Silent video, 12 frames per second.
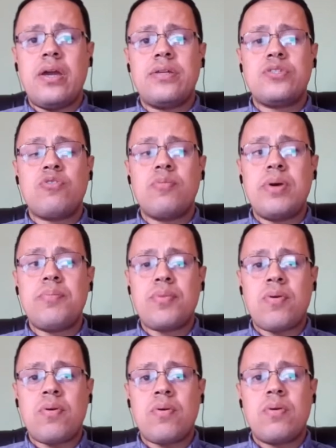to
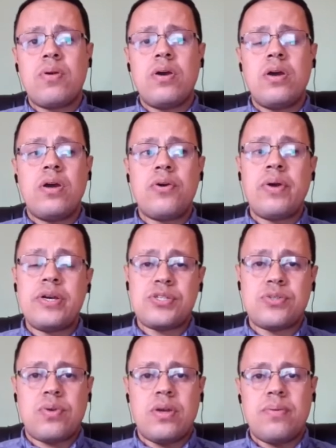remember her history.